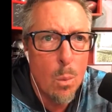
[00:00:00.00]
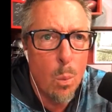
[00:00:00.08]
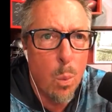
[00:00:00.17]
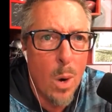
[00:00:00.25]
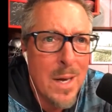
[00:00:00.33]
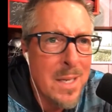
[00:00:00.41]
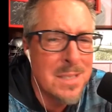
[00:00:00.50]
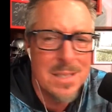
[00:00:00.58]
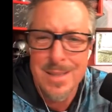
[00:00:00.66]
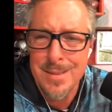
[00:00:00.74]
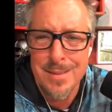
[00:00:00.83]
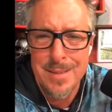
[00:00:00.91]
what is
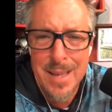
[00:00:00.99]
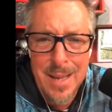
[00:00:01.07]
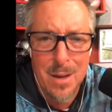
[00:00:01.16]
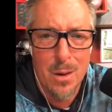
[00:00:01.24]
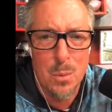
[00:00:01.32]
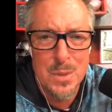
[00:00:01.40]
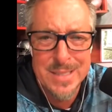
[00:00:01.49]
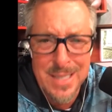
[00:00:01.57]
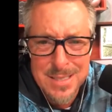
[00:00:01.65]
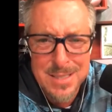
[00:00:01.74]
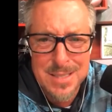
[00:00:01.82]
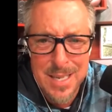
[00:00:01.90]
the deal with
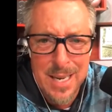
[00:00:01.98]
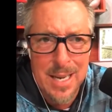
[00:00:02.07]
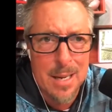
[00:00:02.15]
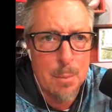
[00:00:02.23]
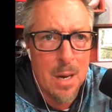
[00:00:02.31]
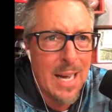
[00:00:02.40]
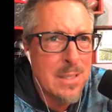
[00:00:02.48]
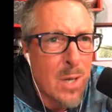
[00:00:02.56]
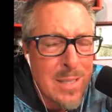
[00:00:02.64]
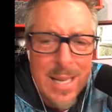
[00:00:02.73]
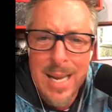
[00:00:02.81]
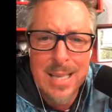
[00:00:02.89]
this team? I
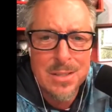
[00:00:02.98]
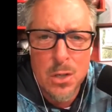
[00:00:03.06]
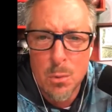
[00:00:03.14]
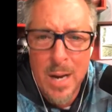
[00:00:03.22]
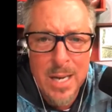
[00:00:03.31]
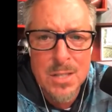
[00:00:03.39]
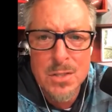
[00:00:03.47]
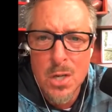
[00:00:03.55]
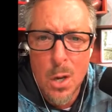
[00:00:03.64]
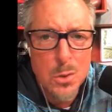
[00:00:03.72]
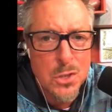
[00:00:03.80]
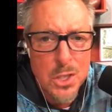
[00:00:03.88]
thought they had the greatest
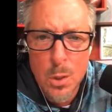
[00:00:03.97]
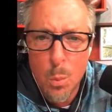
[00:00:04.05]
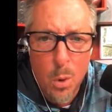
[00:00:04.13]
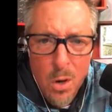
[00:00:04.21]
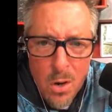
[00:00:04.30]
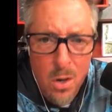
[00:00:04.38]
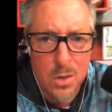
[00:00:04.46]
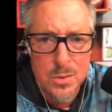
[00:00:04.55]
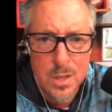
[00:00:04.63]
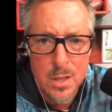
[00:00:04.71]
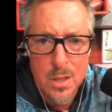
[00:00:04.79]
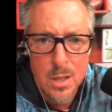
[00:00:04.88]
coach in the
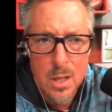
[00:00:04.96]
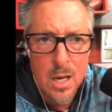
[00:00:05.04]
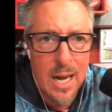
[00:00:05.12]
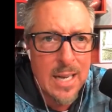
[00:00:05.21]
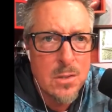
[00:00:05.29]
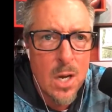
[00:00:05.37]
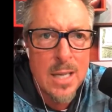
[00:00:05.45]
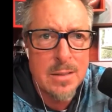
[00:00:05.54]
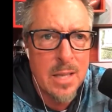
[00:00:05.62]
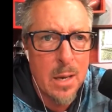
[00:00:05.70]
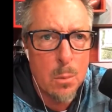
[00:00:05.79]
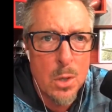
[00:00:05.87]
world. I
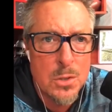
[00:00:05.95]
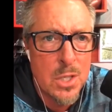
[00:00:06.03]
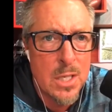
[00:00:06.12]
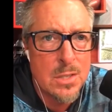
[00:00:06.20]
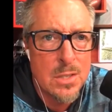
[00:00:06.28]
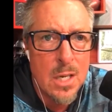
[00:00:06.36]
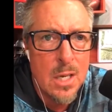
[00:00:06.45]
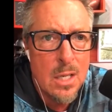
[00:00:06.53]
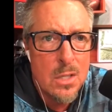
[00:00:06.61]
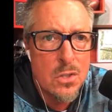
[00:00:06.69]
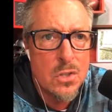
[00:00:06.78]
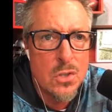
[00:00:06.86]
thought they were just
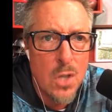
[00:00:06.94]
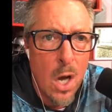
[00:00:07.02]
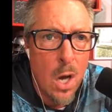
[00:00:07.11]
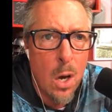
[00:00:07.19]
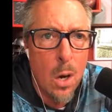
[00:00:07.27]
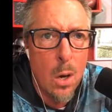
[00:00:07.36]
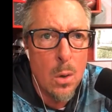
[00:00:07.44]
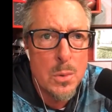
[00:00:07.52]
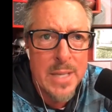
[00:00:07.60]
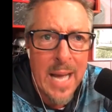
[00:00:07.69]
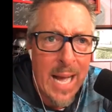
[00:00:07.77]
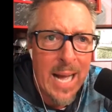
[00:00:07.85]
so
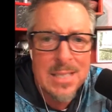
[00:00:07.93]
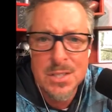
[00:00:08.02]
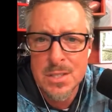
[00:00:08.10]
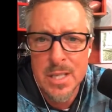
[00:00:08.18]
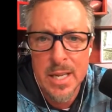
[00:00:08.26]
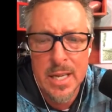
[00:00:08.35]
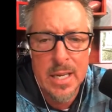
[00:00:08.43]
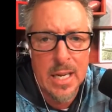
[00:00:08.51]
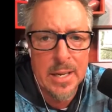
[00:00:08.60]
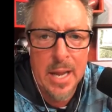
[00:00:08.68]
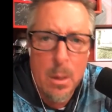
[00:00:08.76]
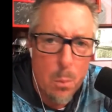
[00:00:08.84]
nasty,
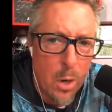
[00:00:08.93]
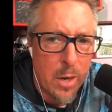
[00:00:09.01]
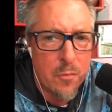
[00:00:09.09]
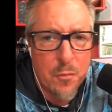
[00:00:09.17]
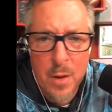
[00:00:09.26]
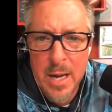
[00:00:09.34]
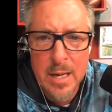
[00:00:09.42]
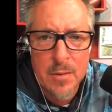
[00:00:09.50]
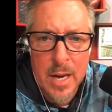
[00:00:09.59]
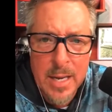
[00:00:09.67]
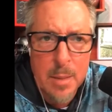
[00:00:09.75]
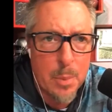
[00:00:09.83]
and they weren't afraid
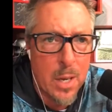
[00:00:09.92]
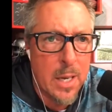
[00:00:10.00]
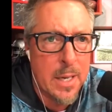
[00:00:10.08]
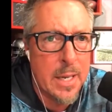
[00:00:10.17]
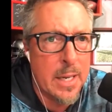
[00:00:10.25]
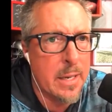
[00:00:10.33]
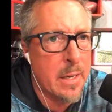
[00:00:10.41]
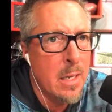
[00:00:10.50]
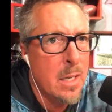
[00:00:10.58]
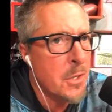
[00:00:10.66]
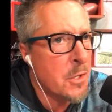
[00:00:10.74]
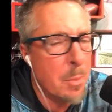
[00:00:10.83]
of anybody, and
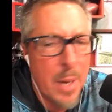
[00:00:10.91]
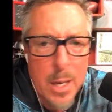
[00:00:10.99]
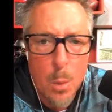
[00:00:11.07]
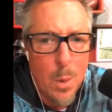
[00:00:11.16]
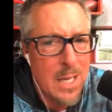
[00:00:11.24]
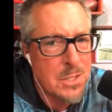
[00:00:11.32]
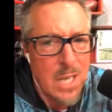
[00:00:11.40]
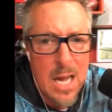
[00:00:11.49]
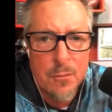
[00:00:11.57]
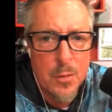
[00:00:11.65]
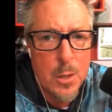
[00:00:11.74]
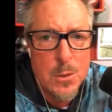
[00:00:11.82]
you better watch
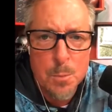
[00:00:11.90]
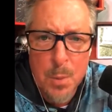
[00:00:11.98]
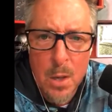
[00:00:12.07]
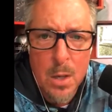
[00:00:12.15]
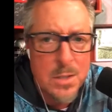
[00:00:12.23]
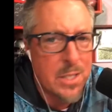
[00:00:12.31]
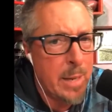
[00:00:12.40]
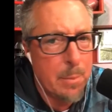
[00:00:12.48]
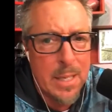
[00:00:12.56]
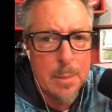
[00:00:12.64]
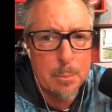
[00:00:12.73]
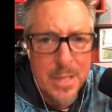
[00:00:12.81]
out for the Spurs. They
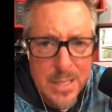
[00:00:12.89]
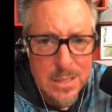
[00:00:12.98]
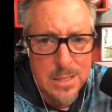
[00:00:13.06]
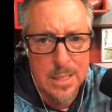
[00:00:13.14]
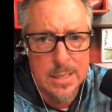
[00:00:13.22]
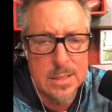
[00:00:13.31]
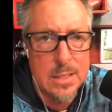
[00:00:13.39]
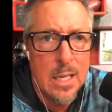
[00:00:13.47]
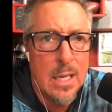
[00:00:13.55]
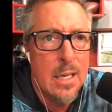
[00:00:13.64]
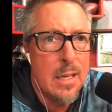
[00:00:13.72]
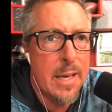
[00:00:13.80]
mean business.
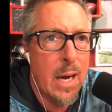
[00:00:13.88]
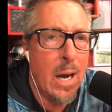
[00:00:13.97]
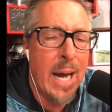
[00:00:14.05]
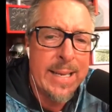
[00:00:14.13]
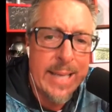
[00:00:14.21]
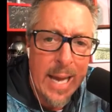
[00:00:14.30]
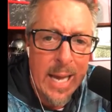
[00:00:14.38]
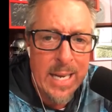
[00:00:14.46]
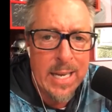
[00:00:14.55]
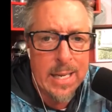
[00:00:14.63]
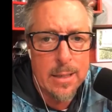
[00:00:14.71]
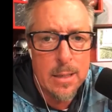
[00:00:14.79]
Now, I
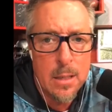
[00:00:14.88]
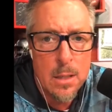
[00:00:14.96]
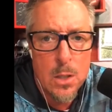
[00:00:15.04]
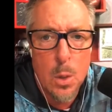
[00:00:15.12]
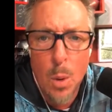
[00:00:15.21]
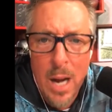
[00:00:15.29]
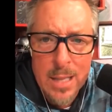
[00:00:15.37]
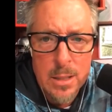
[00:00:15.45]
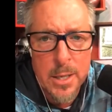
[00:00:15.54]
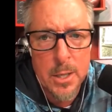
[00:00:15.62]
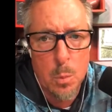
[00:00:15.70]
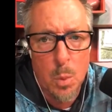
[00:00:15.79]
get it. Kawhi
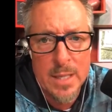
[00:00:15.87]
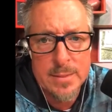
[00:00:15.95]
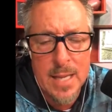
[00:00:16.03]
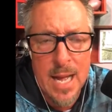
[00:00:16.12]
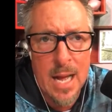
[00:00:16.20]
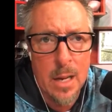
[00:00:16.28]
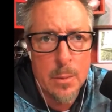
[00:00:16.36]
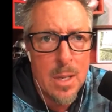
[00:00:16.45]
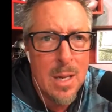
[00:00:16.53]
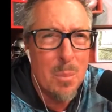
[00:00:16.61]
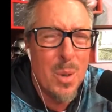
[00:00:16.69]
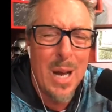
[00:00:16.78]
Leonard went down,
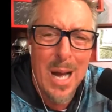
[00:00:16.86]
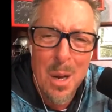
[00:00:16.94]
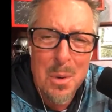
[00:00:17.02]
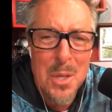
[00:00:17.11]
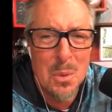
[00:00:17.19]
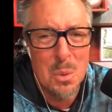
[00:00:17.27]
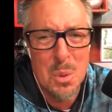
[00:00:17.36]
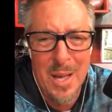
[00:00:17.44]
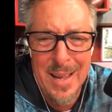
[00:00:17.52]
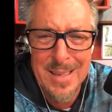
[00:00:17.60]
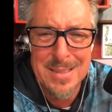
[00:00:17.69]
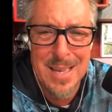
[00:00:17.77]
but how do you
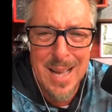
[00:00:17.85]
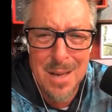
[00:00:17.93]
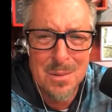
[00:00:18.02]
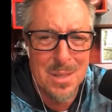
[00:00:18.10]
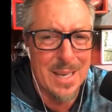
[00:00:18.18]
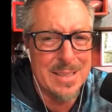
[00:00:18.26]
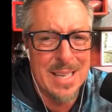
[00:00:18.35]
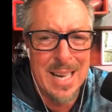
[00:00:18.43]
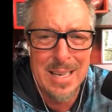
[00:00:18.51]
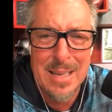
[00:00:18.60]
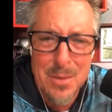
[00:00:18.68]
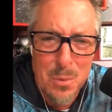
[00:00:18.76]
lay down like
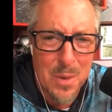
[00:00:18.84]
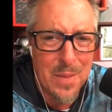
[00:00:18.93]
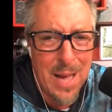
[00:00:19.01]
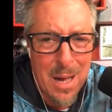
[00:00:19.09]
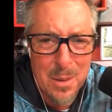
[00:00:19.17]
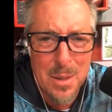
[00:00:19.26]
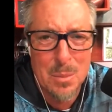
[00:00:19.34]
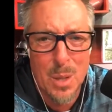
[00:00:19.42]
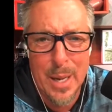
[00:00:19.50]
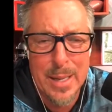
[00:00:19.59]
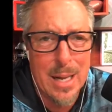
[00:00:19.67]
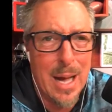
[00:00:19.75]
that even without him?
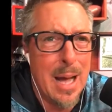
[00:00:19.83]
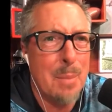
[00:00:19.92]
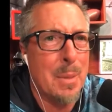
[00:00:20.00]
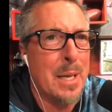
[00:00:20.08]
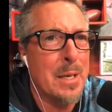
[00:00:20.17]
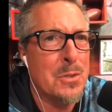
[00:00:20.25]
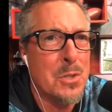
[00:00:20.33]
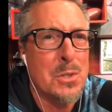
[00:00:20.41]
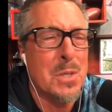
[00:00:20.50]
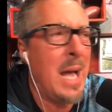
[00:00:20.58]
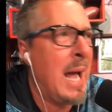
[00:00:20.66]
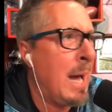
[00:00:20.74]
Like, I mean,
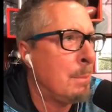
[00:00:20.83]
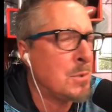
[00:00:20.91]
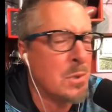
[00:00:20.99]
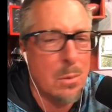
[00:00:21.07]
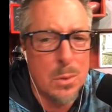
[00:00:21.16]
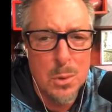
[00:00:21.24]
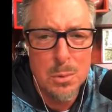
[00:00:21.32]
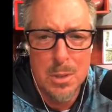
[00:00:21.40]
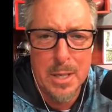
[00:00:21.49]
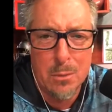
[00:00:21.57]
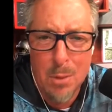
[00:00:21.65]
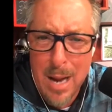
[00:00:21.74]
just
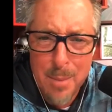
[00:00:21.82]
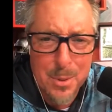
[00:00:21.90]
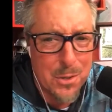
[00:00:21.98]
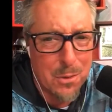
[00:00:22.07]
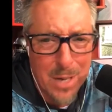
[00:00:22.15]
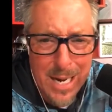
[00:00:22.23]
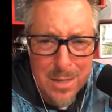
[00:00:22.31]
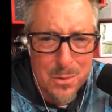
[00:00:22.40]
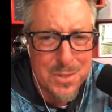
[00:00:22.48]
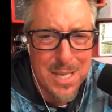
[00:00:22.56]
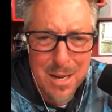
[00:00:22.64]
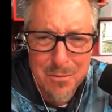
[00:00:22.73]
absolutely grabbing your
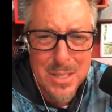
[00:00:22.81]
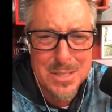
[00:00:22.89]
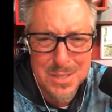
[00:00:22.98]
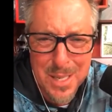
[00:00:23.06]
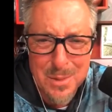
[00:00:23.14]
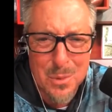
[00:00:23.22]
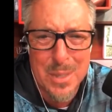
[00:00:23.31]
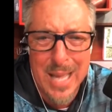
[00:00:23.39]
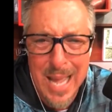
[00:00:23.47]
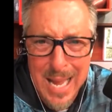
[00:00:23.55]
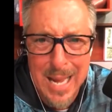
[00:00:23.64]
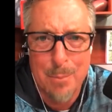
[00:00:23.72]
ankles every single
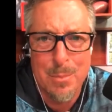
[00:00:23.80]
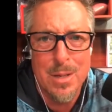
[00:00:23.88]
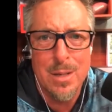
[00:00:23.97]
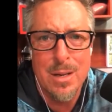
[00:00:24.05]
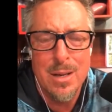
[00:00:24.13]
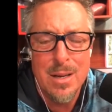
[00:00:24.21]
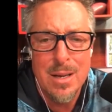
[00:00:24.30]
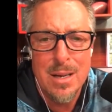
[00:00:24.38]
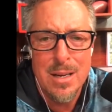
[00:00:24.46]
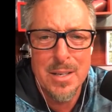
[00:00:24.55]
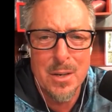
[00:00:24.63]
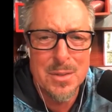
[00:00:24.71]
game.
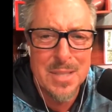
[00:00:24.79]
You're